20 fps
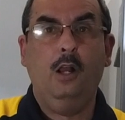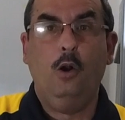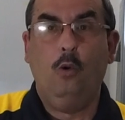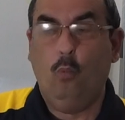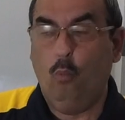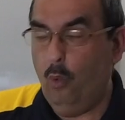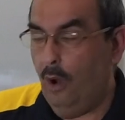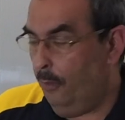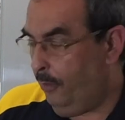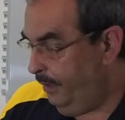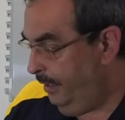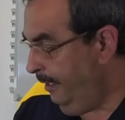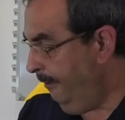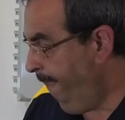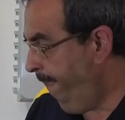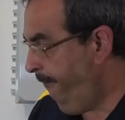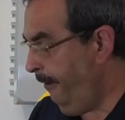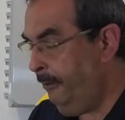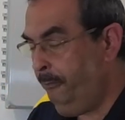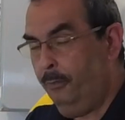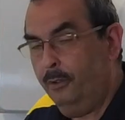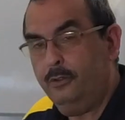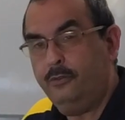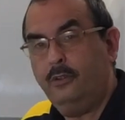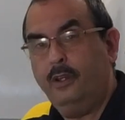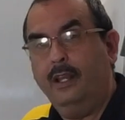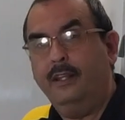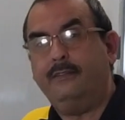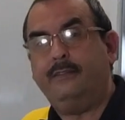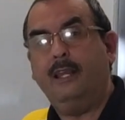While with the
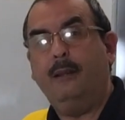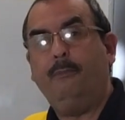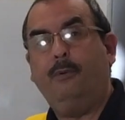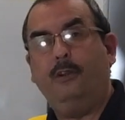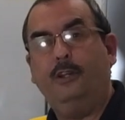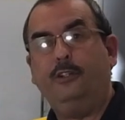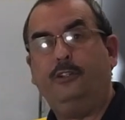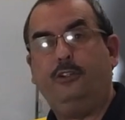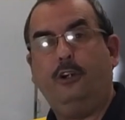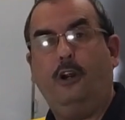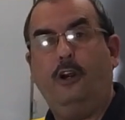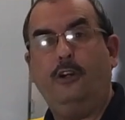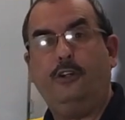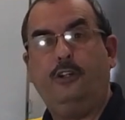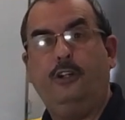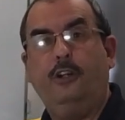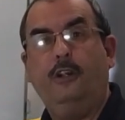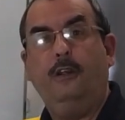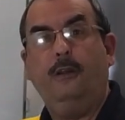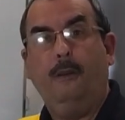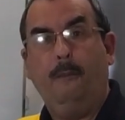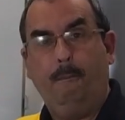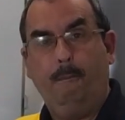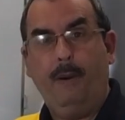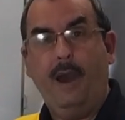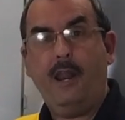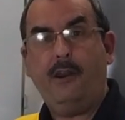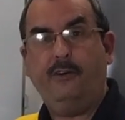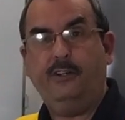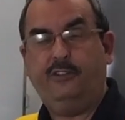Ensemble in Charge
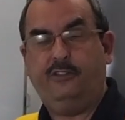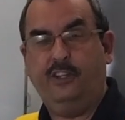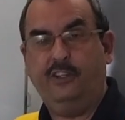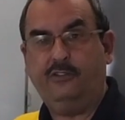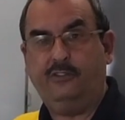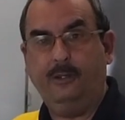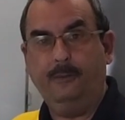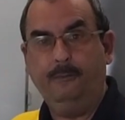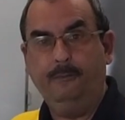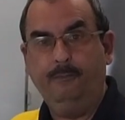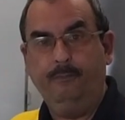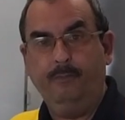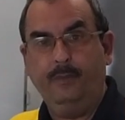battery system,